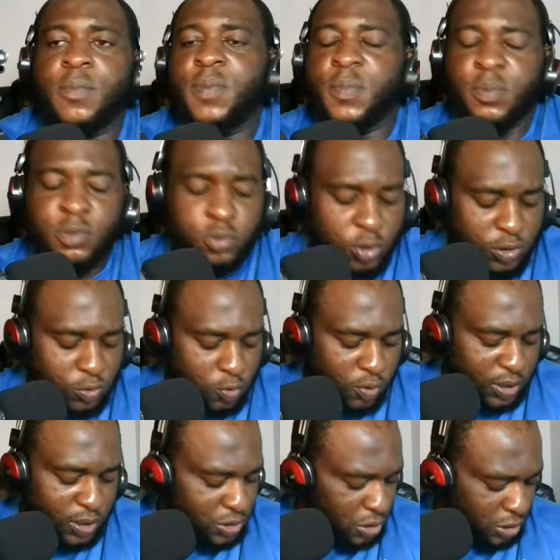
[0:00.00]

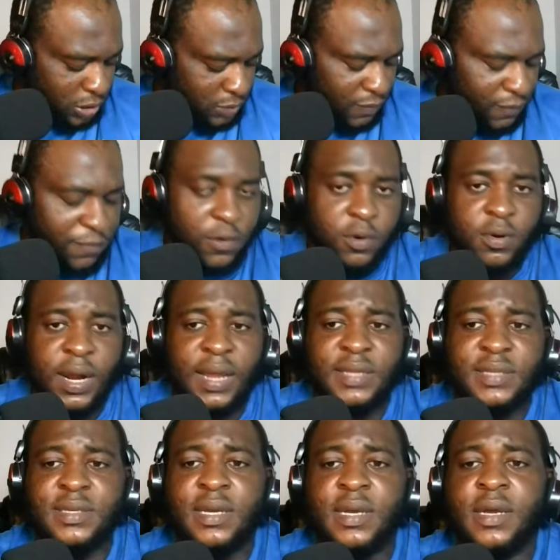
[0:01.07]
questions before, right?
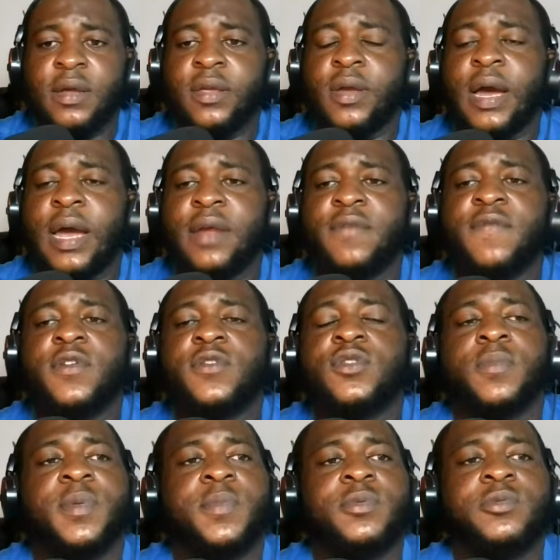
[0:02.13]
I reviewed some people's
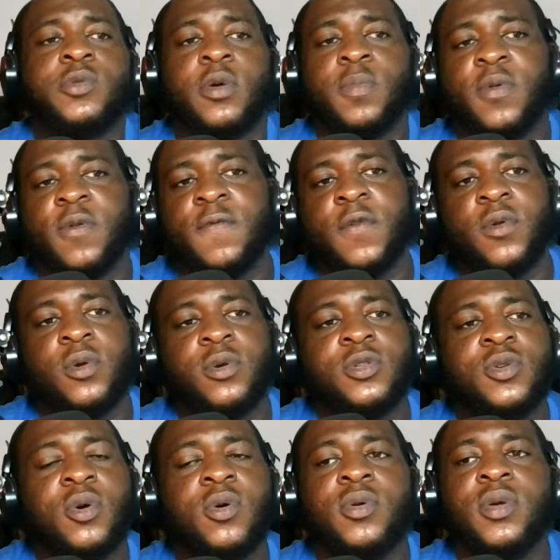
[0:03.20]
portfolio. So
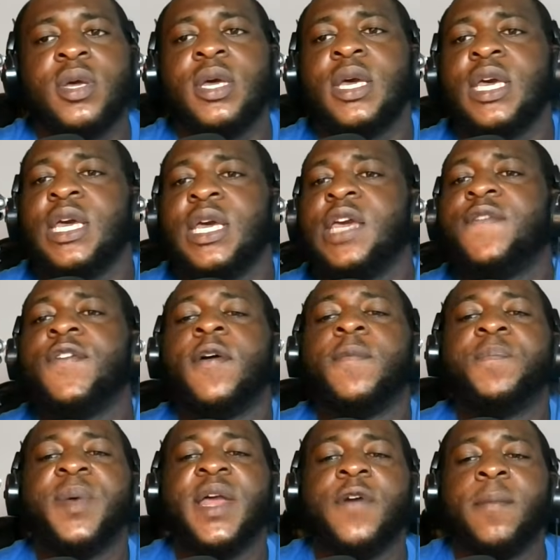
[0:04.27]
if you're paid for
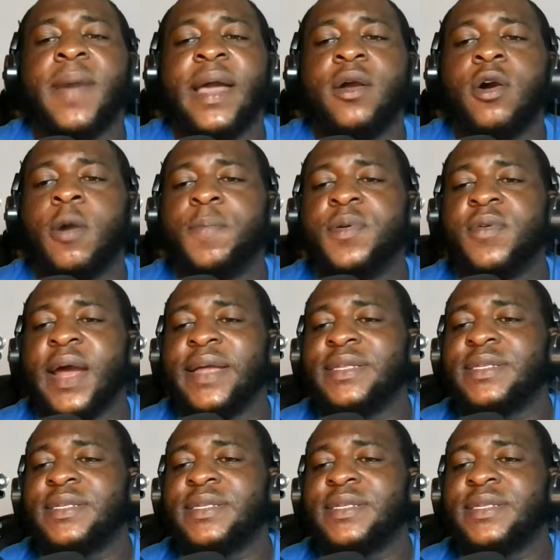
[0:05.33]
my copywriting,